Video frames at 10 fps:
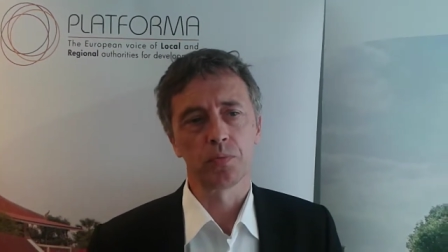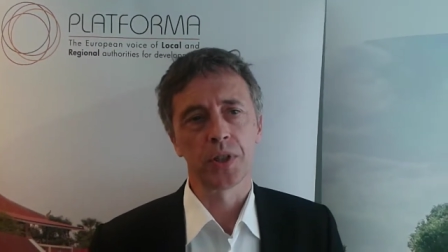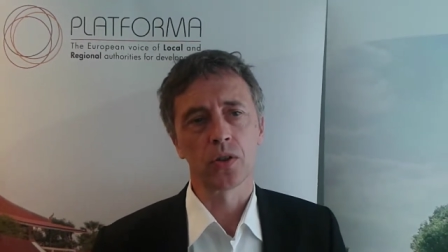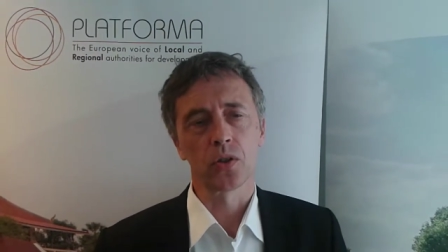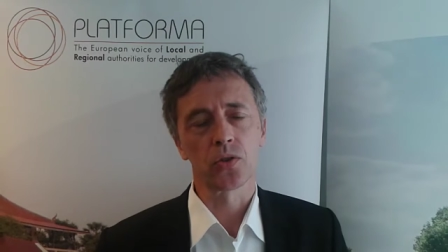
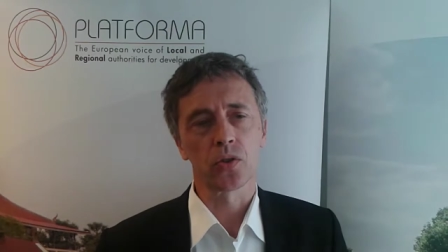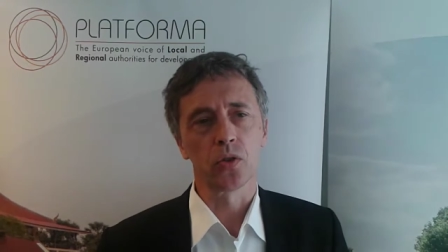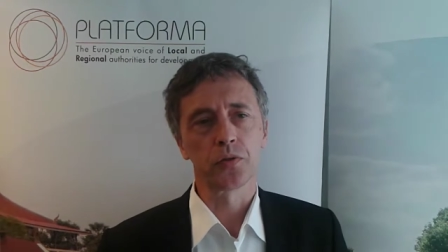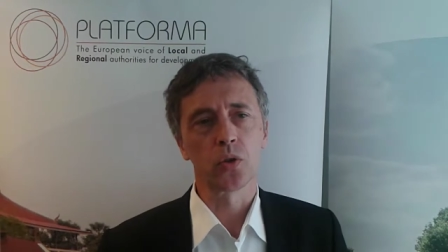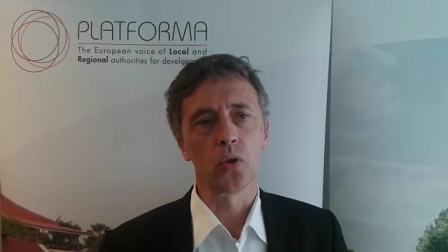because
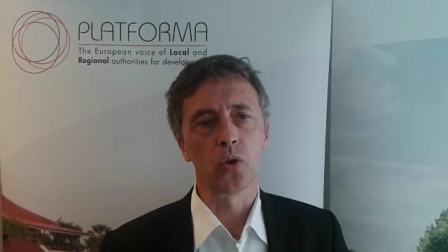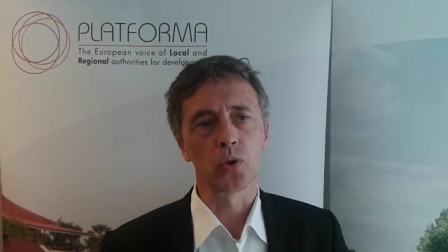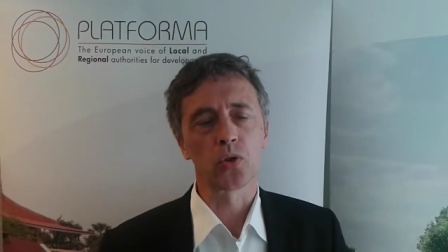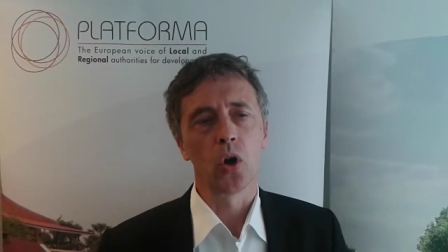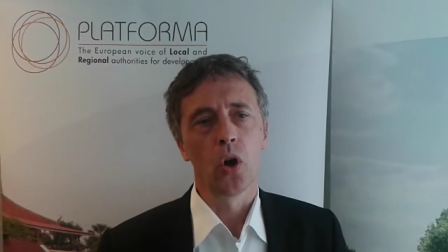of
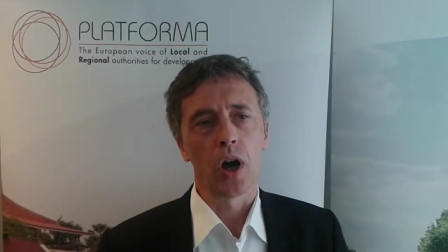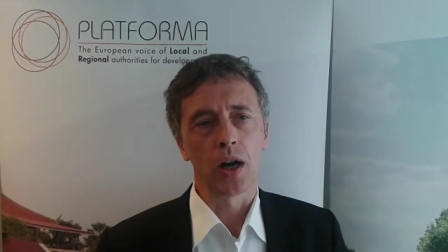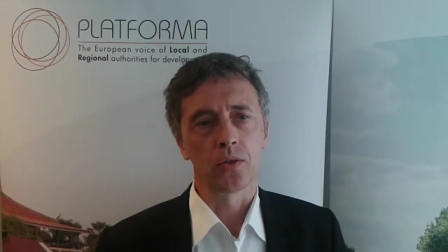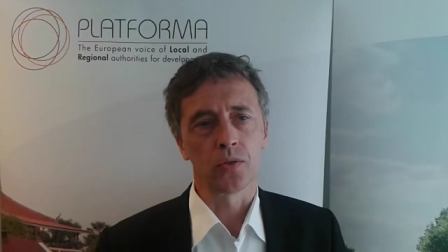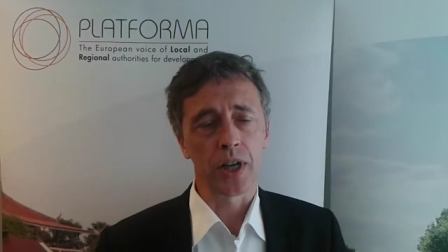course
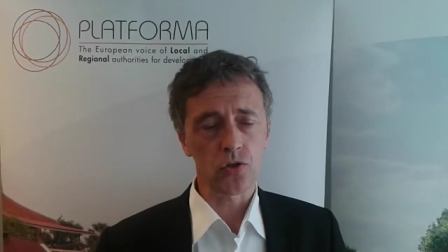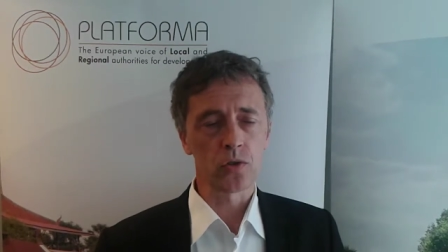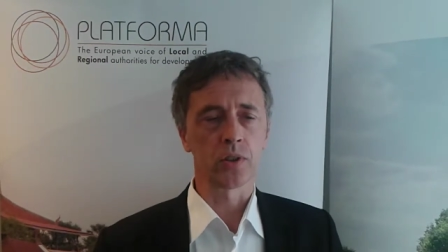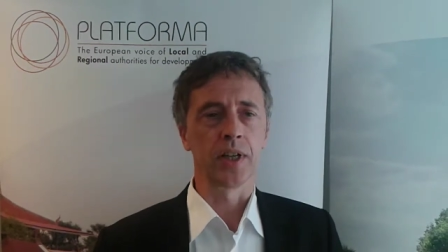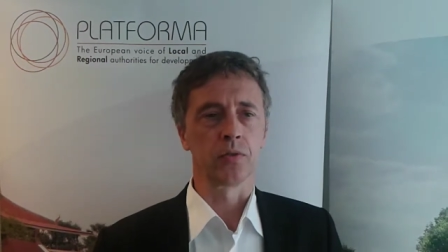at the
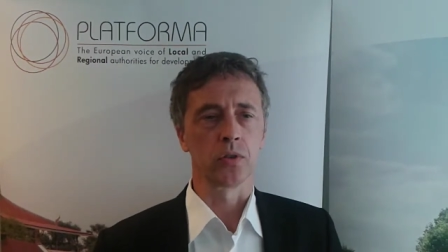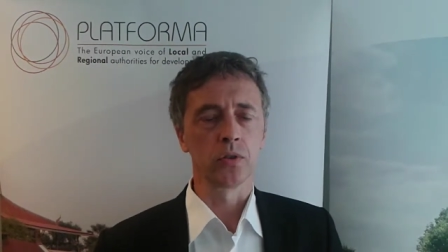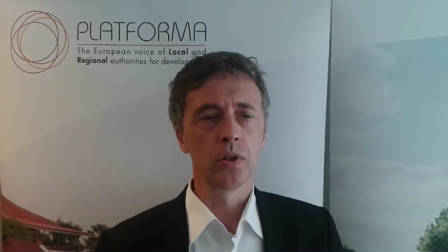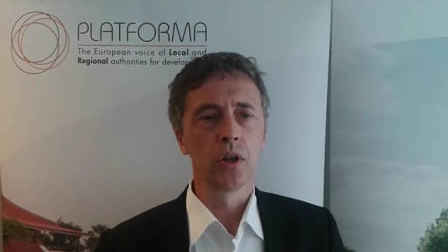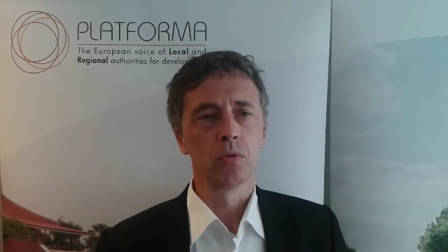national level